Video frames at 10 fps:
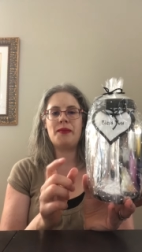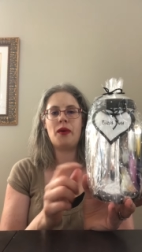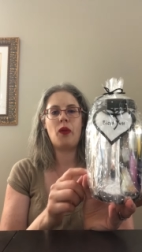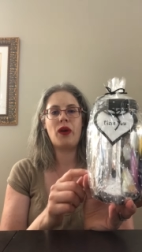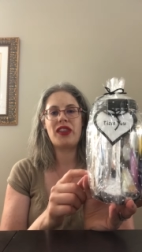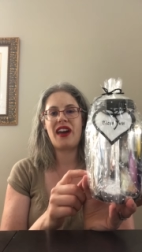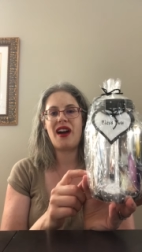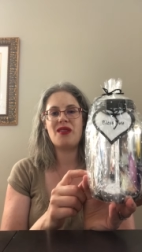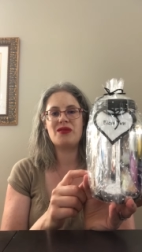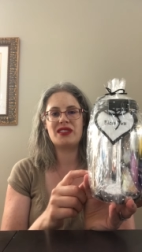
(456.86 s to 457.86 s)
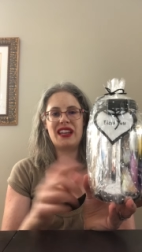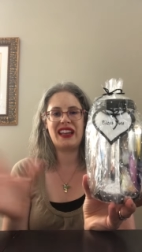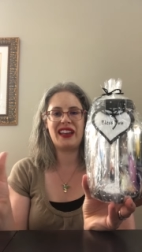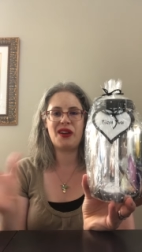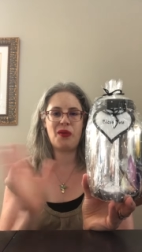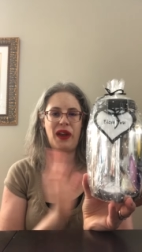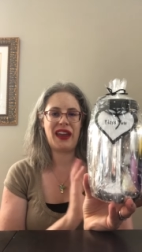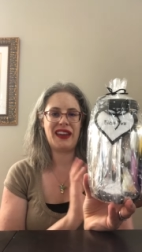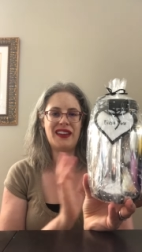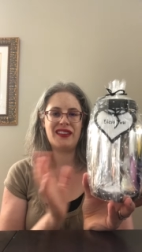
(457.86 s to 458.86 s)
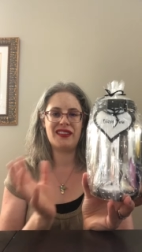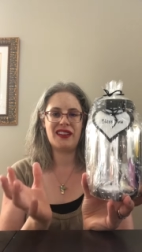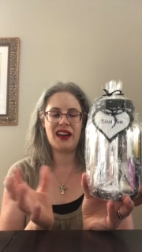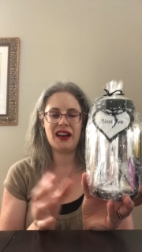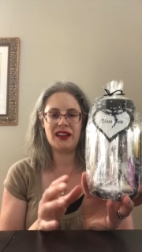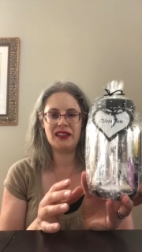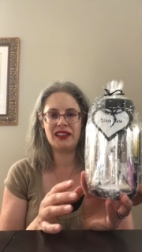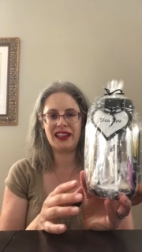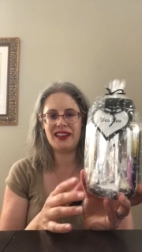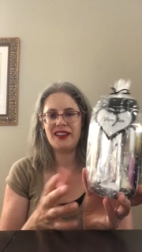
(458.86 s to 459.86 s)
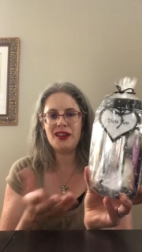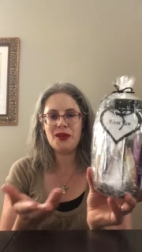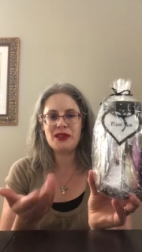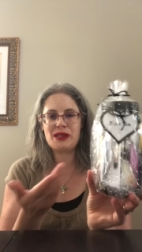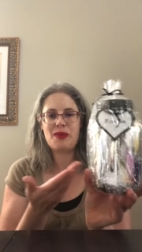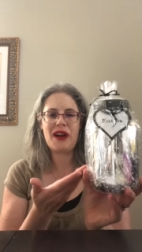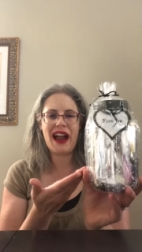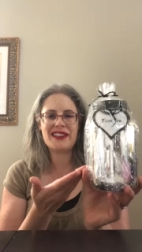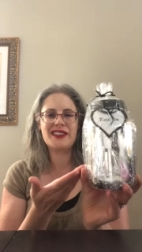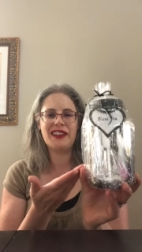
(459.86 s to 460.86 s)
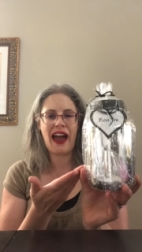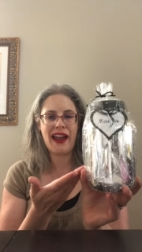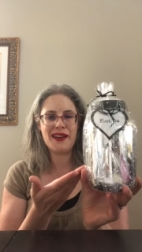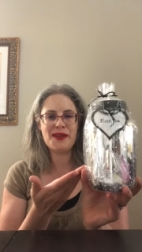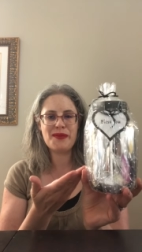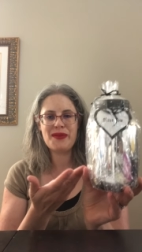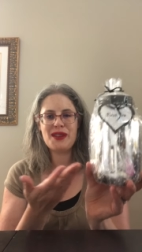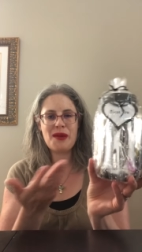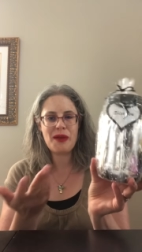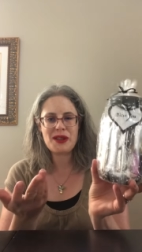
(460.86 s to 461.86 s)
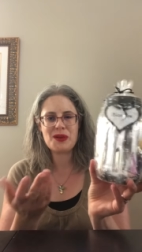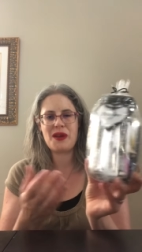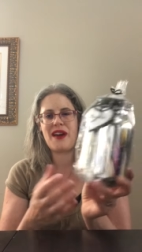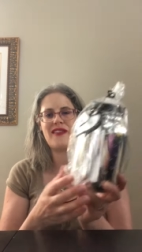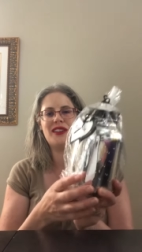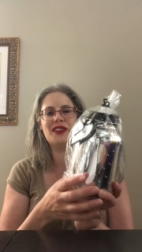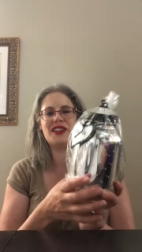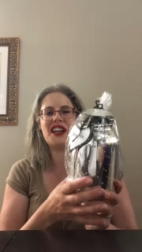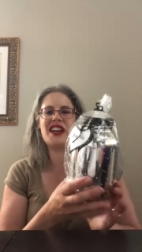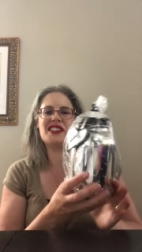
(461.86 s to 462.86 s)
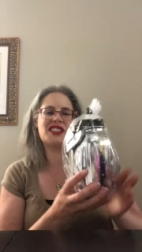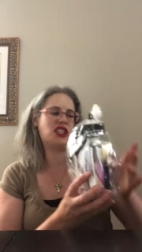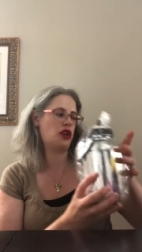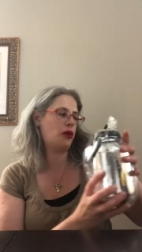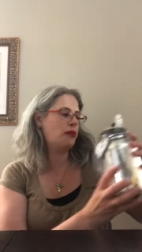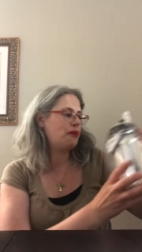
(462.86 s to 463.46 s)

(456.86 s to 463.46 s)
without taking away, it's a practical item. You may as well have it look nice too.